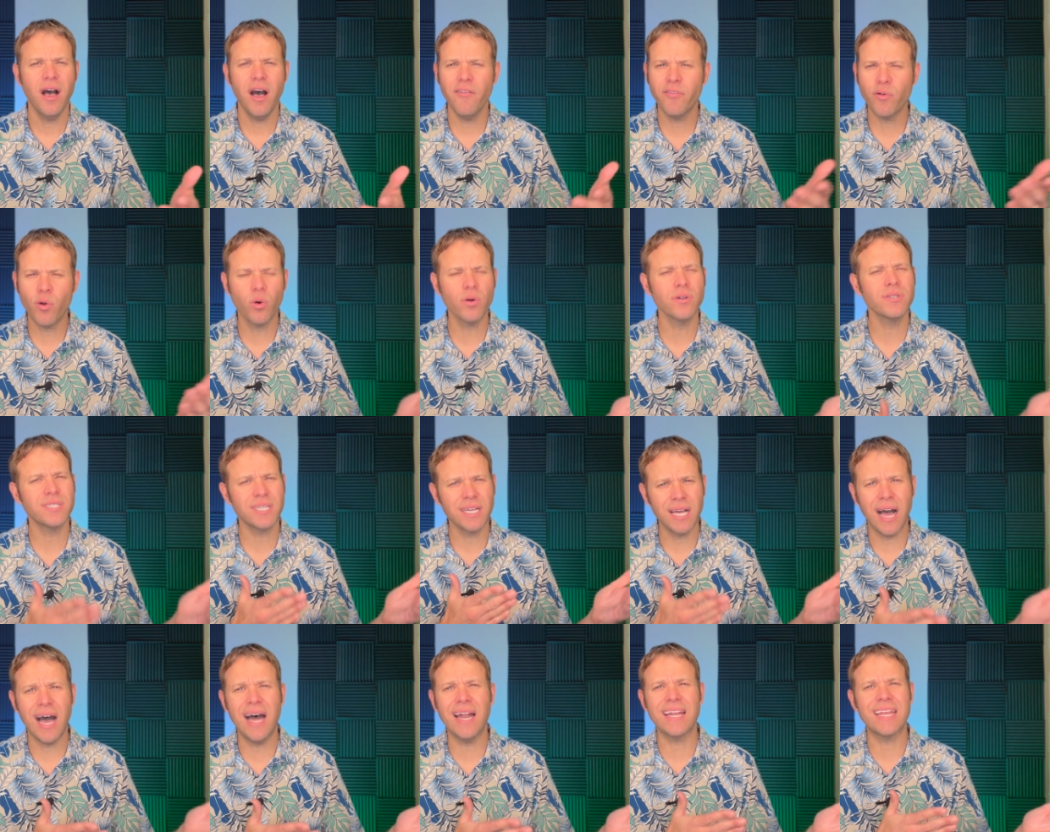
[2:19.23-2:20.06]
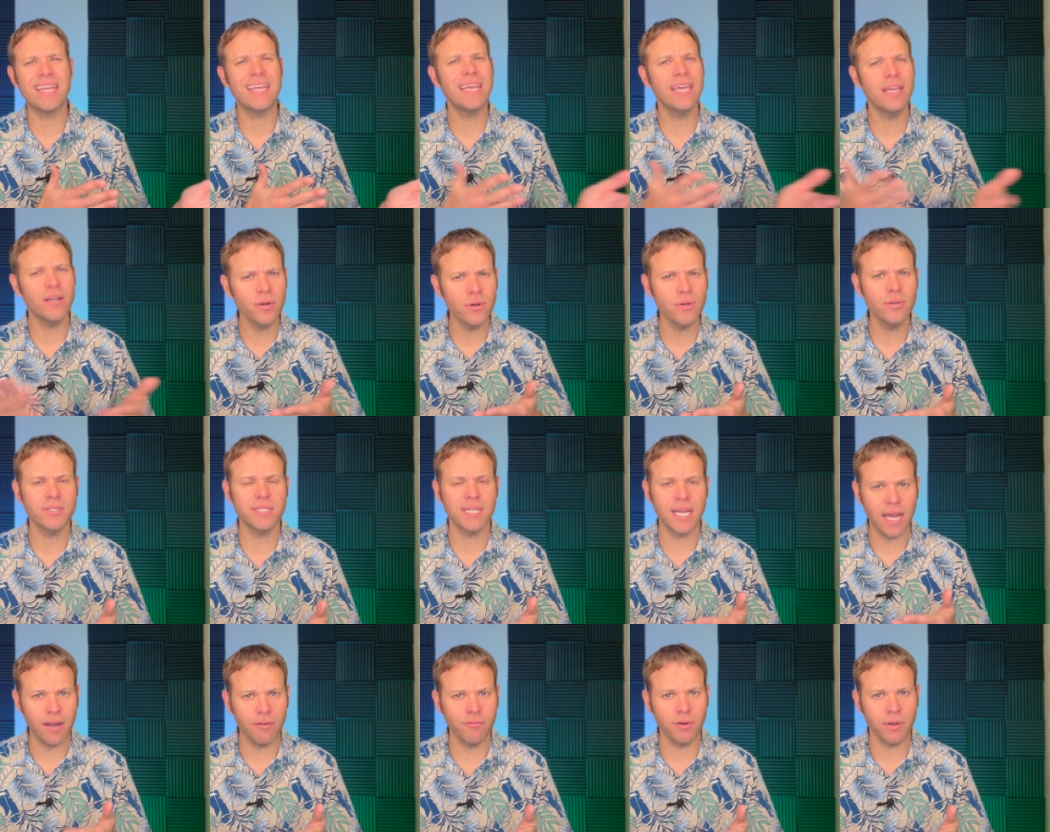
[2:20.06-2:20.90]
Of course, God
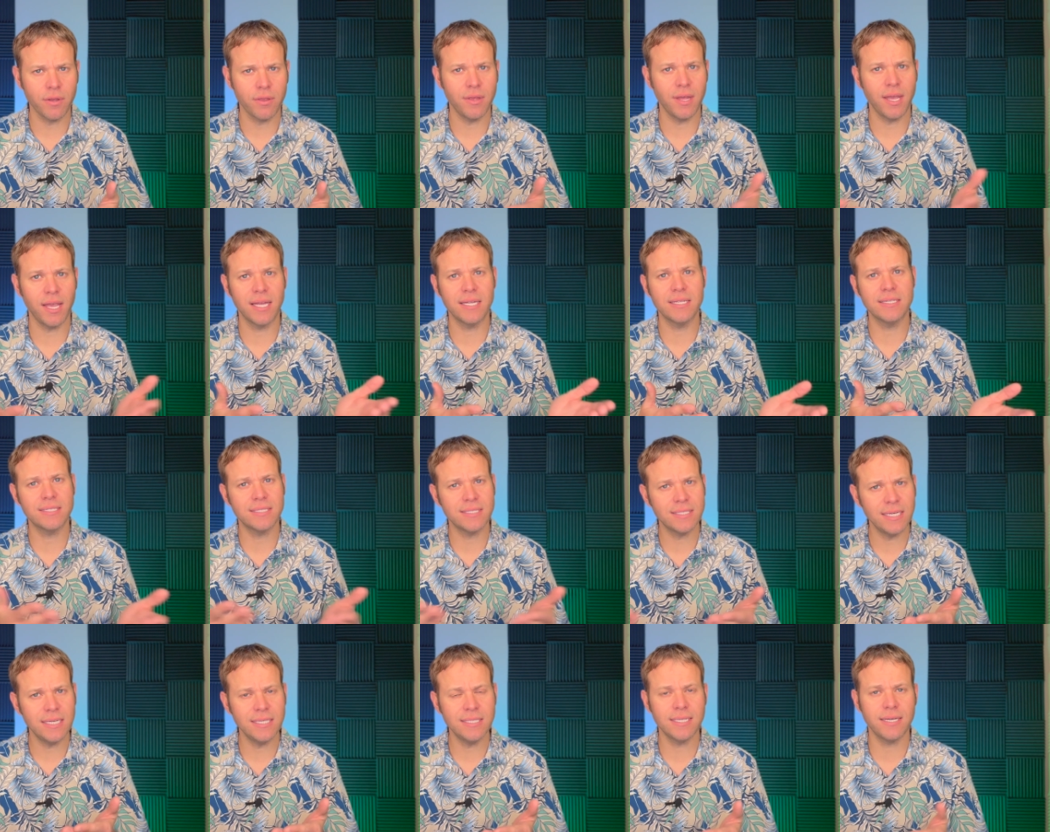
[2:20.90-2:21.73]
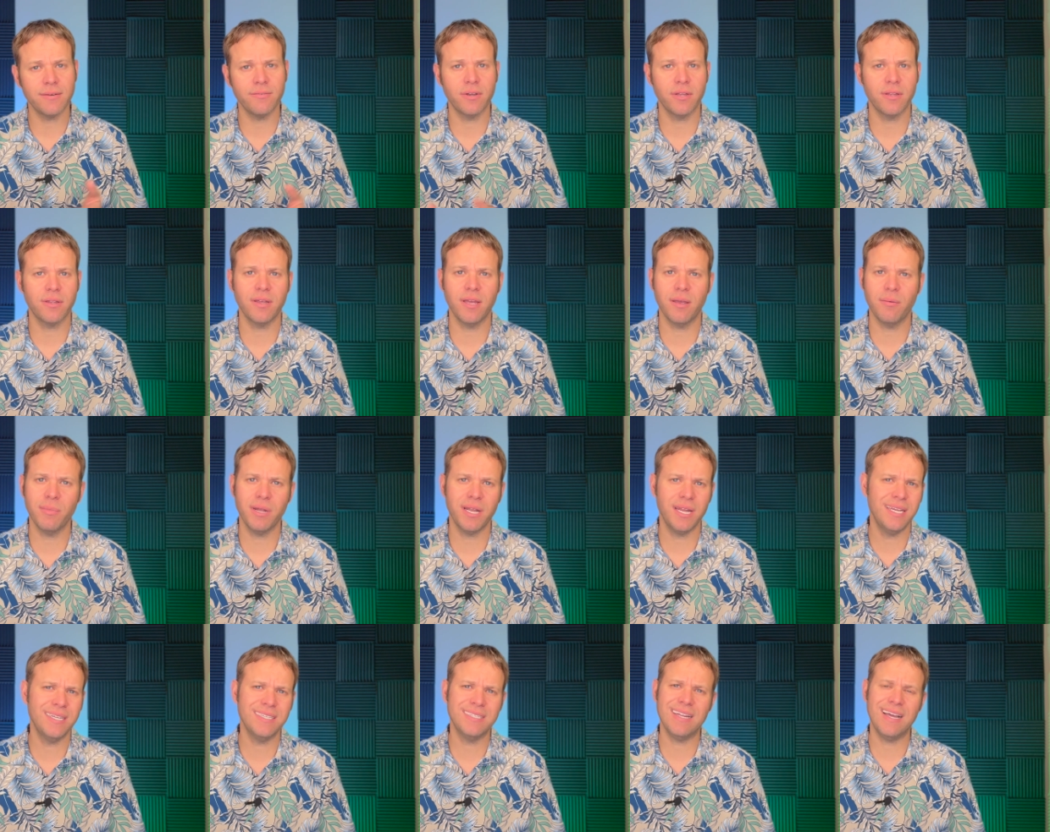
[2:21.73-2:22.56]
hears everything and sees everything,
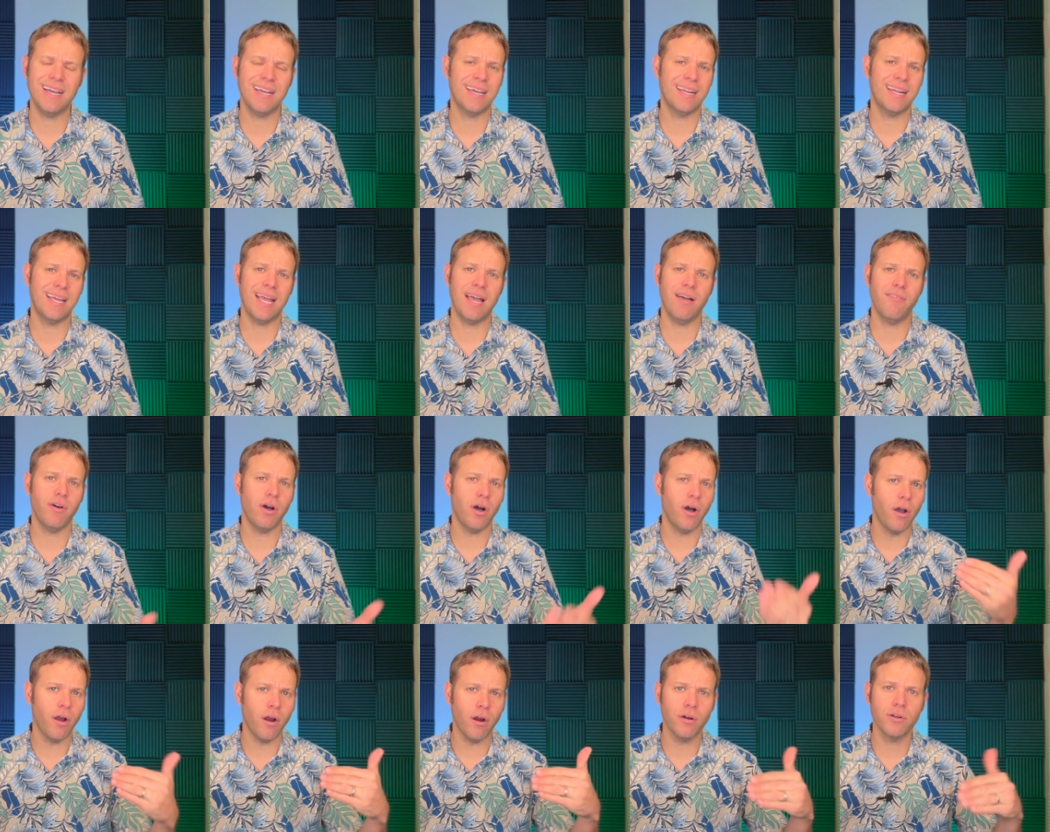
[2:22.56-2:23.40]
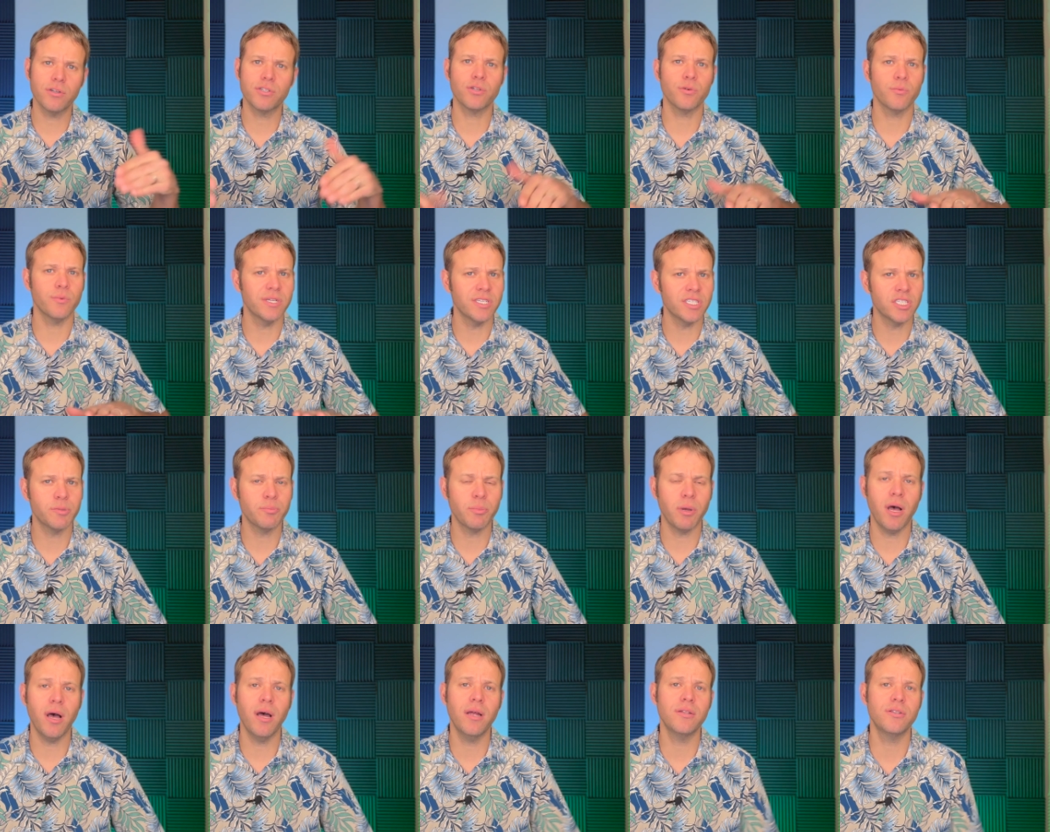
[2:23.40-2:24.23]
but He's not going to have a heart to
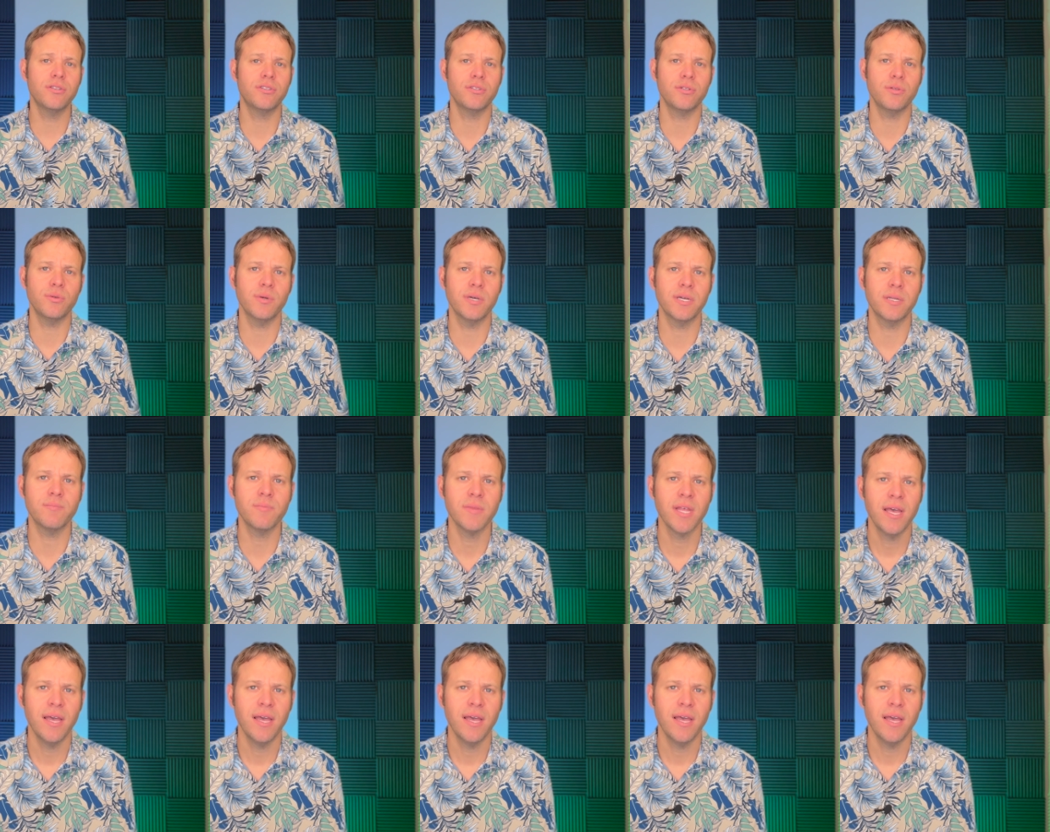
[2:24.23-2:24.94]
respond to it.